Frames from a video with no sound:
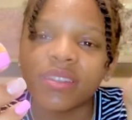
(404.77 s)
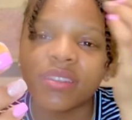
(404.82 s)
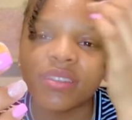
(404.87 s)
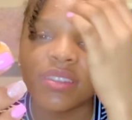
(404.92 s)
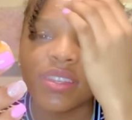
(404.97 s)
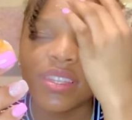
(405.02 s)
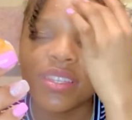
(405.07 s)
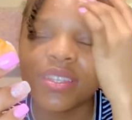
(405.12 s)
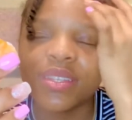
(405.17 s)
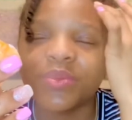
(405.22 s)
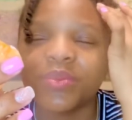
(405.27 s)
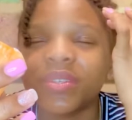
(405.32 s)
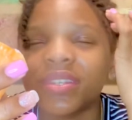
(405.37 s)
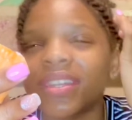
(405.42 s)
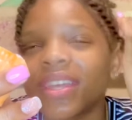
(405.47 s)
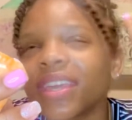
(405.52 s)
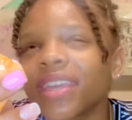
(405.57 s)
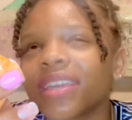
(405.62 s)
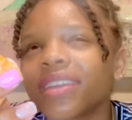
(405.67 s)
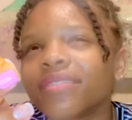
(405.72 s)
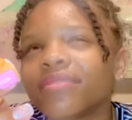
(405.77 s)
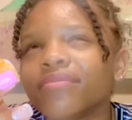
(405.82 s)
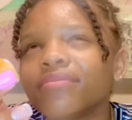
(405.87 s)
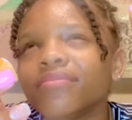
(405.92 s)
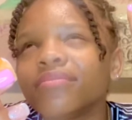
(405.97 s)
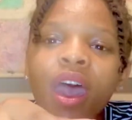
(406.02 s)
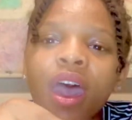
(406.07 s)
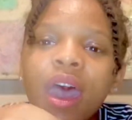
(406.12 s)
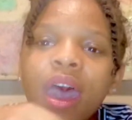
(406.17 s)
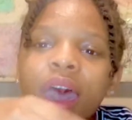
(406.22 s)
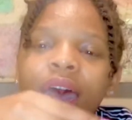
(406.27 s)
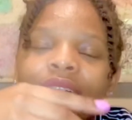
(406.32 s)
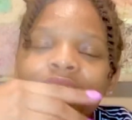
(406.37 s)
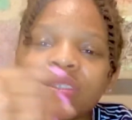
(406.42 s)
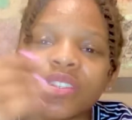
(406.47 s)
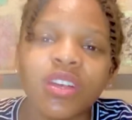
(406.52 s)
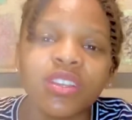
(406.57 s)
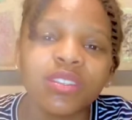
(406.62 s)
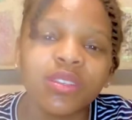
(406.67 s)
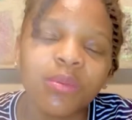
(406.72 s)
this is when like I
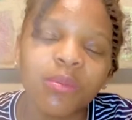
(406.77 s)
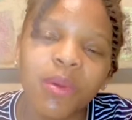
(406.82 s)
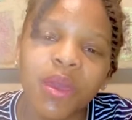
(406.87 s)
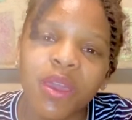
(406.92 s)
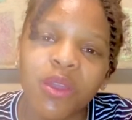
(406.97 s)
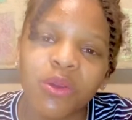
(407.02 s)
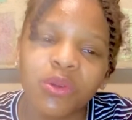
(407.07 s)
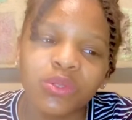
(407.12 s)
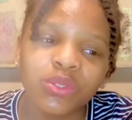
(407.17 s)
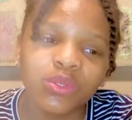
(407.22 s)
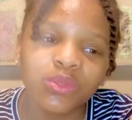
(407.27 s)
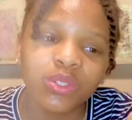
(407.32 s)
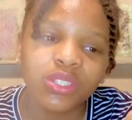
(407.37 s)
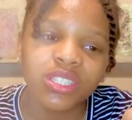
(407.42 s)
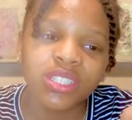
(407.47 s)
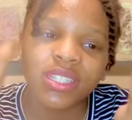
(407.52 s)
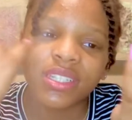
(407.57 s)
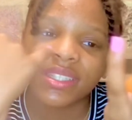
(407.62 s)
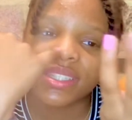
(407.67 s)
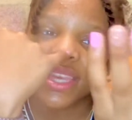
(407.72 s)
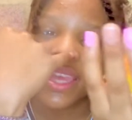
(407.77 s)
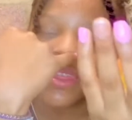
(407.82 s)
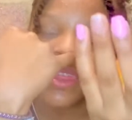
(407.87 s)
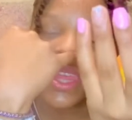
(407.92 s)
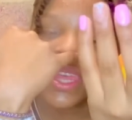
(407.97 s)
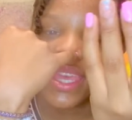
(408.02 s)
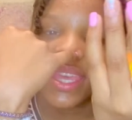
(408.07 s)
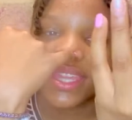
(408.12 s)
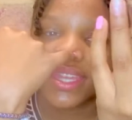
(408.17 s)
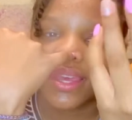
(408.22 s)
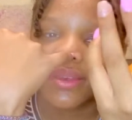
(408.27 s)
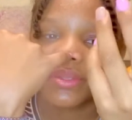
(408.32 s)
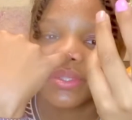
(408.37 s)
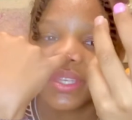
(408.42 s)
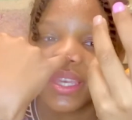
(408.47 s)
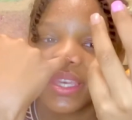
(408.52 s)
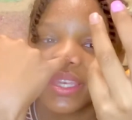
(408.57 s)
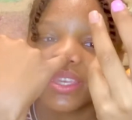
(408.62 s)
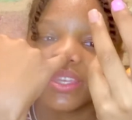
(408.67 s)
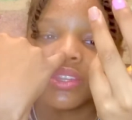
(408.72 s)
saw some of my old squishies, and then I was
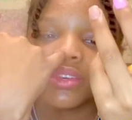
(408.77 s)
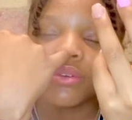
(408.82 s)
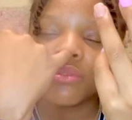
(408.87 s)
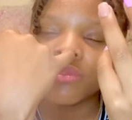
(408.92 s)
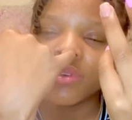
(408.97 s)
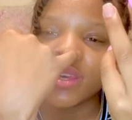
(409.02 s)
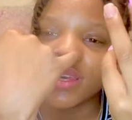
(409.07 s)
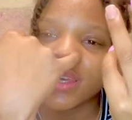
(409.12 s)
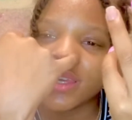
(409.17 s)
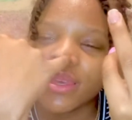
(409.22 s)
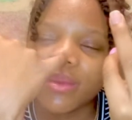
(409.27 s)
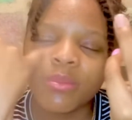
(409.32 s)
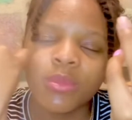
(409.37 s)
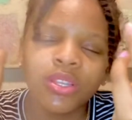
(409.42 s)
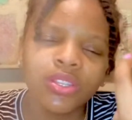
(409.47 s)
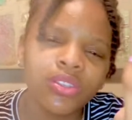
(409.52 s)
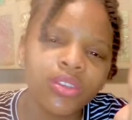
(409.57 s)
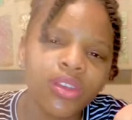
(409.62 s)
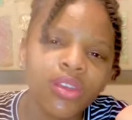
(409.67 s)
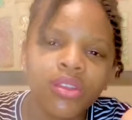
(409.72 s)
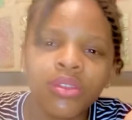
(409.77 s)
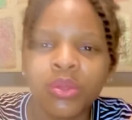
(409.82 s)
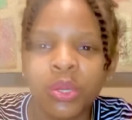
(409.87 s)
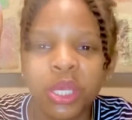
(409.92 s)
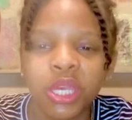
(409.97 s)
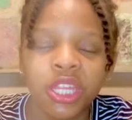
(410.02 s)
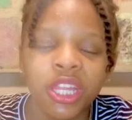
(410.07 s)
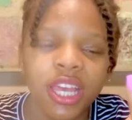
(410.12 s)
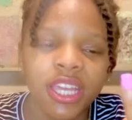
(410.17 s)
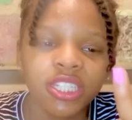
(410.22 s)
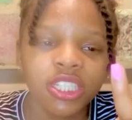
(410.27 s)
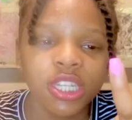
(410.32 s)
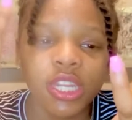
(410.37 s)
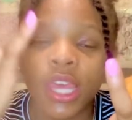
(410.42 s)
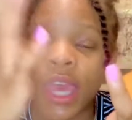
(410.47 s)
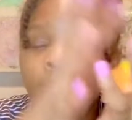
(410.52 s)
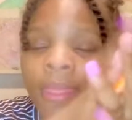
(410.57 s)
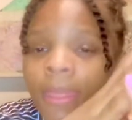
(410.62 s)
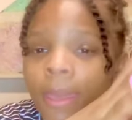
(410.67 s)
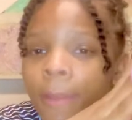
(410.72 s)
like, you know what, I'm gonna start a new collection,
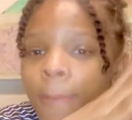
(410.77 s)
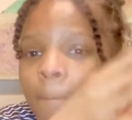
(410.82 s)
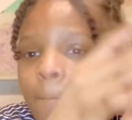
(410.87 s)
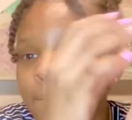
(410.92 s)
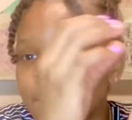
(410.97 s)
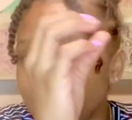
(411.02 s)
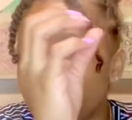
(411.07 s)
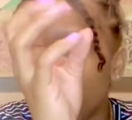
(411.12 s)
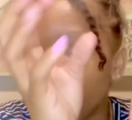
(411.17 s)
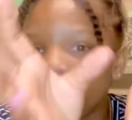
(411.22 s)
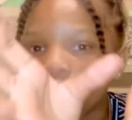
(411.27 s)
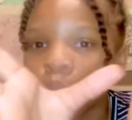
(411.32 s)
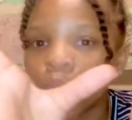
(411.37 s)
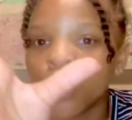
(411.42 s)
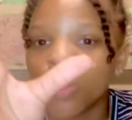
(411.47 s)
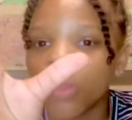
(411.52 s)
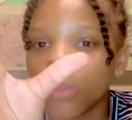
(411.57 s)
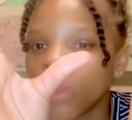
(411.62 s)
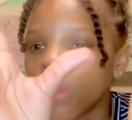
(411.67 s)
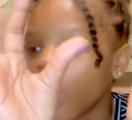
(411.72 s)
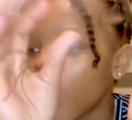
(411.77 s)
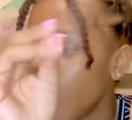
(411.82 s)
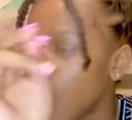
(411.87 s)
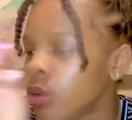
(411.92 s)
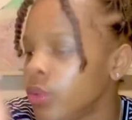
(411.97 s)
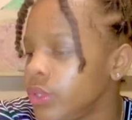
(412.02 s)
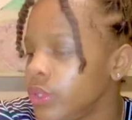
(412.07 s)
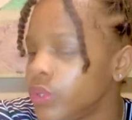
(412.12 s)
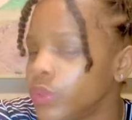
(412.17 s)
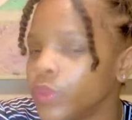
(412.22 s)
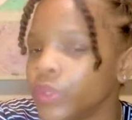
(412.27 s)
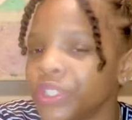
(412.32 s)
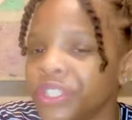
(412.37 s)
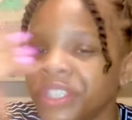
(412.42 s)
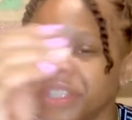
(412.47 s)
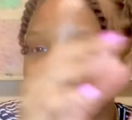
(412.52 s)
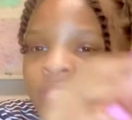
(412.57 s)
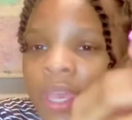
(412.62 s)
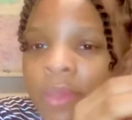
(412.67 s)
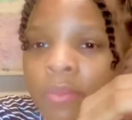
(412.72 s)
and then boom, all these
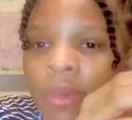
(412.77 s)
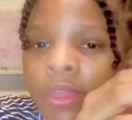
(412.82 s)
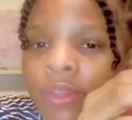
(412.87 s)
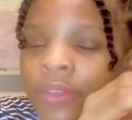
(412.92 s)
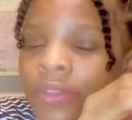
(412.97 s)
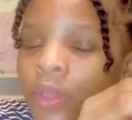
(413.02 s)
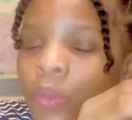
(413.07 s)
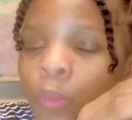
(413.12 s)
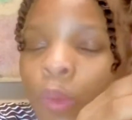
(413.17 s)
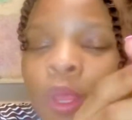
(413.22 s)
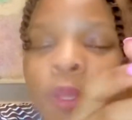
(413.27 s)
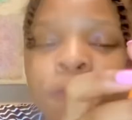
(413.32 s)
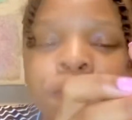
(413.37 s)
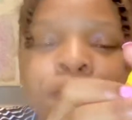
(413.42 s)
squishies came out of nowhere.